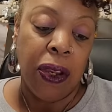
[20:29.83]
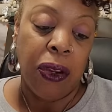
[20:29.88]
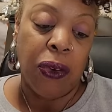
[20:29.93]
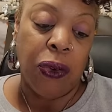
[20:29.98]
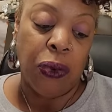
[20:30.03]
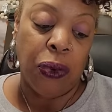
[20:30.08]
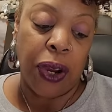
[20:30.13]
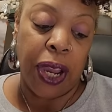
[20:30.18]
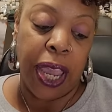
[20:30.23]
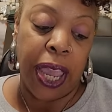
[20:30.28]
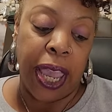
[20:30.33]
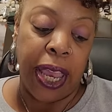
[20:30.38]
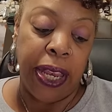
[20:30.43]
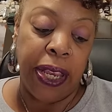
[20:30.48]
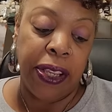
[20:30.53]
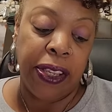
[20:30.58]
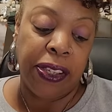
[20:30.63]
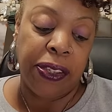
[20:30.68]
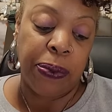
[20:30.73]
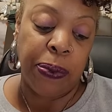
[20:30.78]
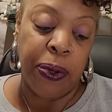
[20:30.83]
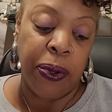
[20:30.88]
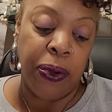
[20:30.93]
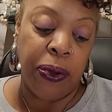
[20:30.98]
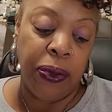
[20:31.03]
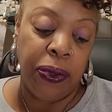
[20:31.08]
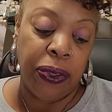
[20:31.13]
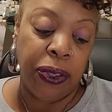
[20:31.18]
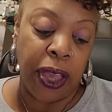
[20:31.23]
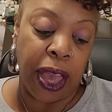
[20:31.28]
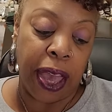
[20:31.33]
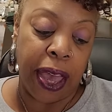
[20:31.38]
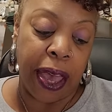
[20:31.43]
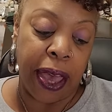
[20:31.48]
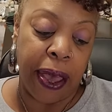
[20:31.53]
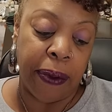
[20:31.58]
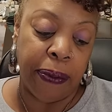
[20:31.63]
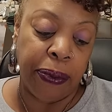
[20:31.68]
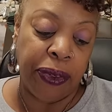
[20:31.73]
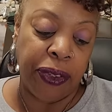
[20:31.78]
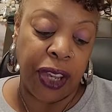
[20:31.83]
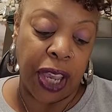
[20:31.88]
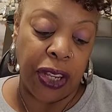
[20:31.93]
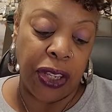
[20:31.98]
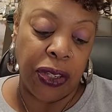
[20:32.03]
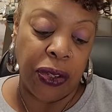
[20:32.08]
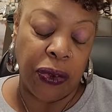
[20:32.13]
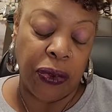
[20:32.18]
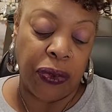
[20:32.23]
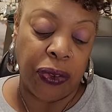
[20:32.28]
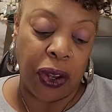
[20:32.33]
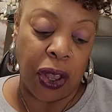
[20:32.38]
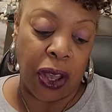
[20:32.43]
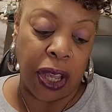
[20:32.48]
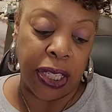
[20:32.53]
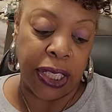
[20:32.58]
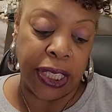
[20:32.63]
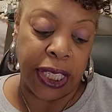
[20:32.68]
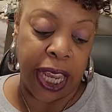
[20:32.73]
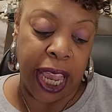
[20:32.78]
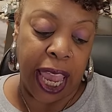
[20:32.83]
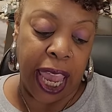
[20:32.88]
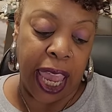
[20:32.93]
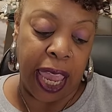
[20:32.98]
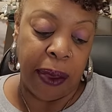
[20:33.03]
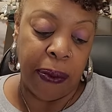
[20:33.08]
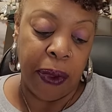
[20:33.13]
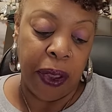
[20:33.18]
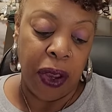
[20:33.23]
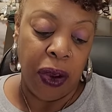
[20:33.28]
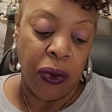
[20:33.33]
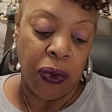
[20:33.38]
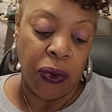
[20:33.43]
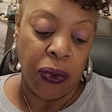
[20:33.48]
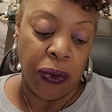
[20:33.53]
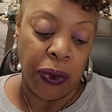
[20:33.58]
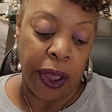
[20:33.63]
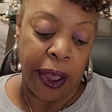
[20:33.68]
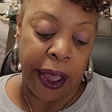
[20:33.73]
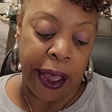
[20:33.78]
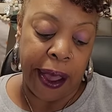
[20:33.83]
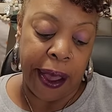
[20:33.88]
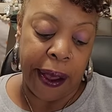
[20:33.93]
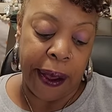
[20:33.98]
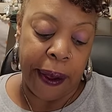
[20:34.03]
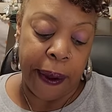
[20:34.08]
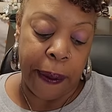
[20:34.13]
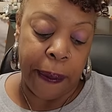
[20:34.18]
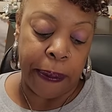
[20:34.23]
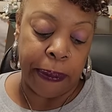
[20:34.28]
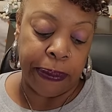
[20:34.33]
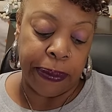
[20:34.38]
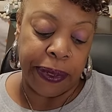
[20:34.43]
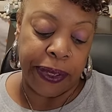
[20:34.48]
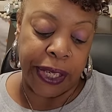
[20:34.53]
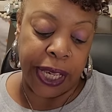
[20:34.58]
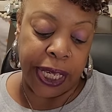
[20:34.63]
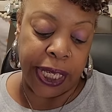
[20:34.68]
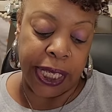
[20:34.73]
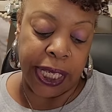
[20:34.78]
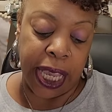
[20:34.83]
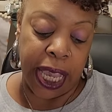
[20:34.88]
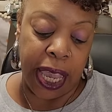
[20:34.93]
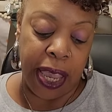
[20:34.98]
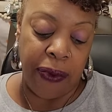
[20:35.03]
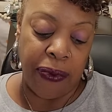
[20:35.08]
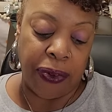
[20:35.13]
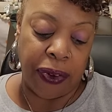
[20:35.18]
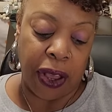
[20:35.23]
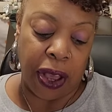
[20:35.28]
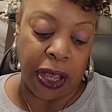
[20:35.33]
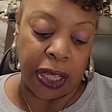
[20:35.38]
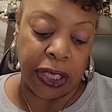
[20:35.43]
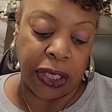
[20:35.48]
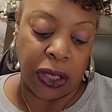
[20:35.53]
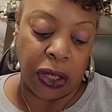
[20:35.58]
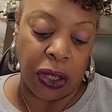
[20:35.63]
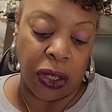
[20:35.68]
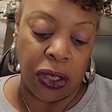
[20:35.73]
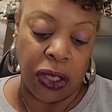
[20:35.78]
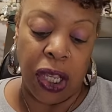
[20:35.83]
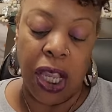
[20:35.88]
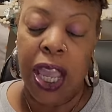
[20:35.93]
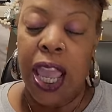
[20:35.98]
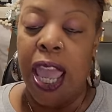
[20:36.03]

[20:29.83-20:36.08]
Grin Smooth um, Gentle Floss Tape, um, 60 flossers,